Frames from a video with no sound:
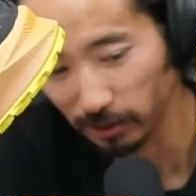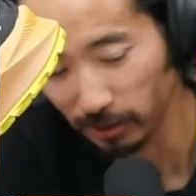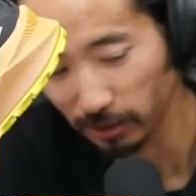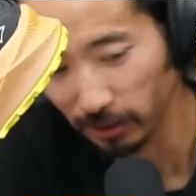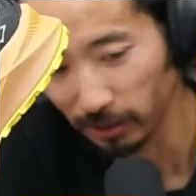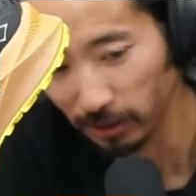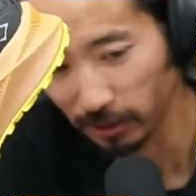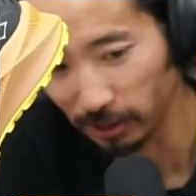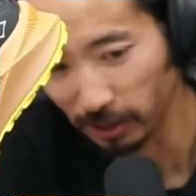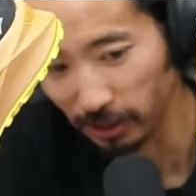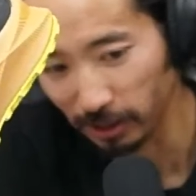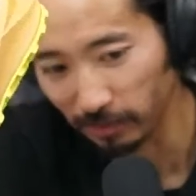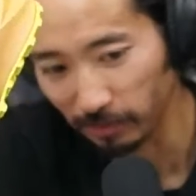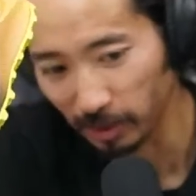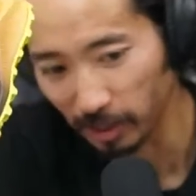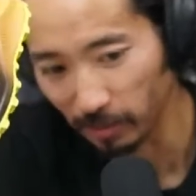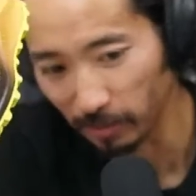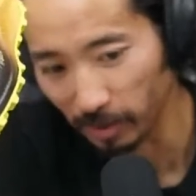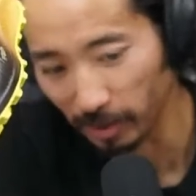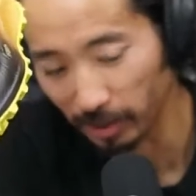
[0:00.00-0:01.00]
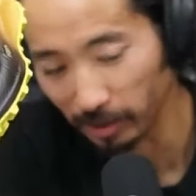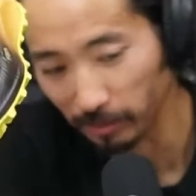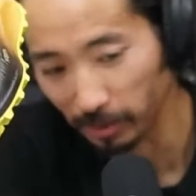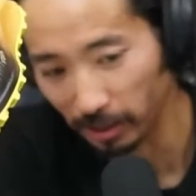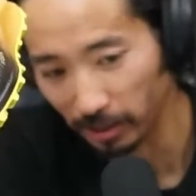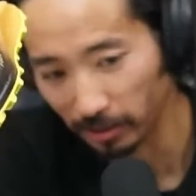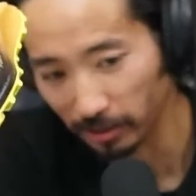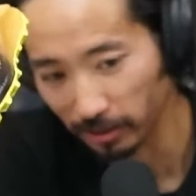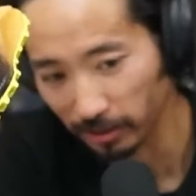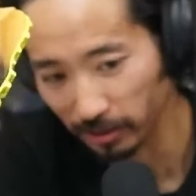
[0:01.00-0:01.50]
and I'm not mad
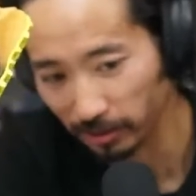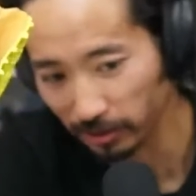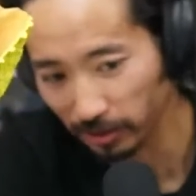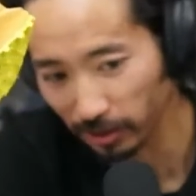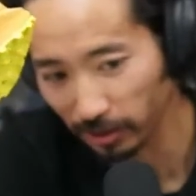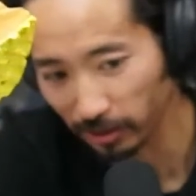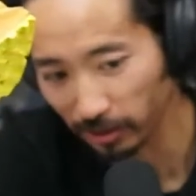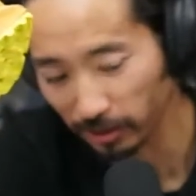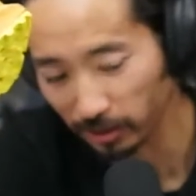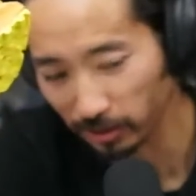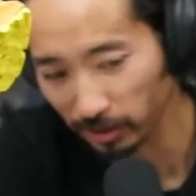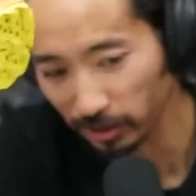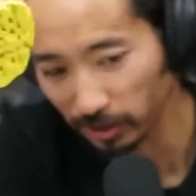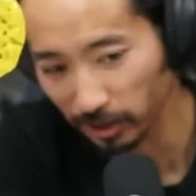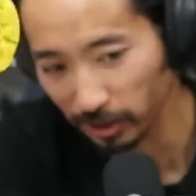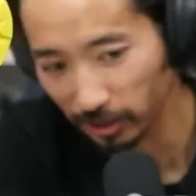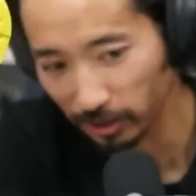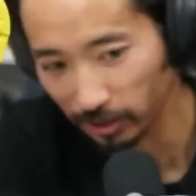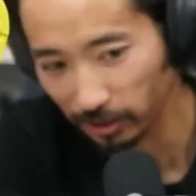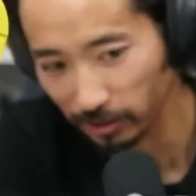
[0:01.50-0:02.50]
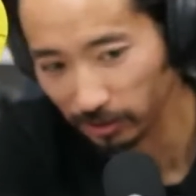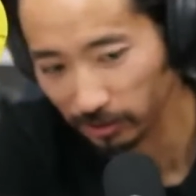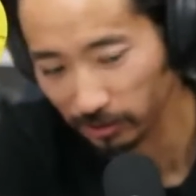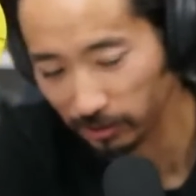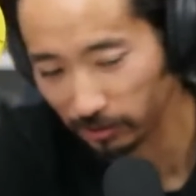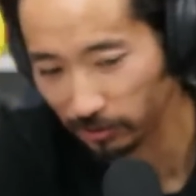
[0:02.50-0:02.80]
about it. I kind of actually like it.